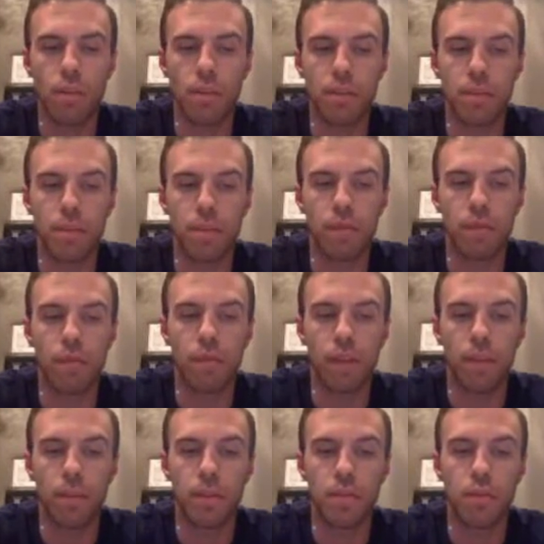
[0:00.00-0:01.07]
it must be for
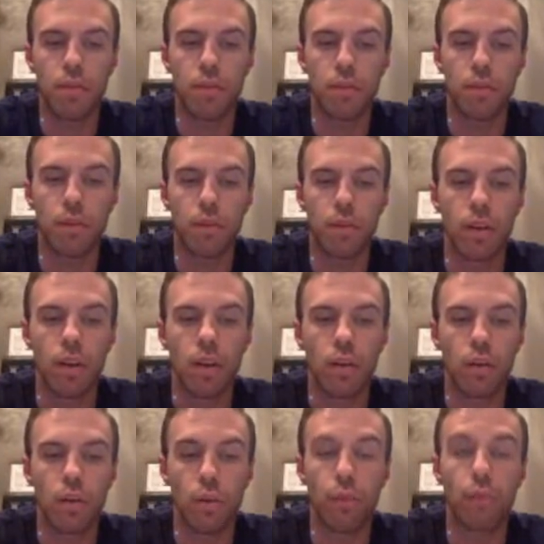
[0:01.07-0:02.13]
families who have to
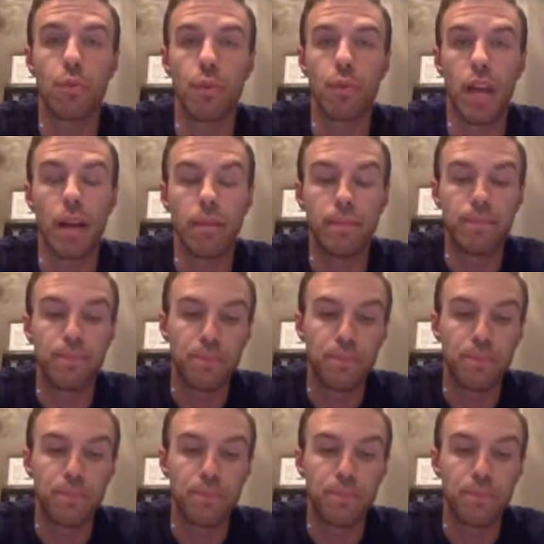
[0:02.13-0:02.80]
go through that.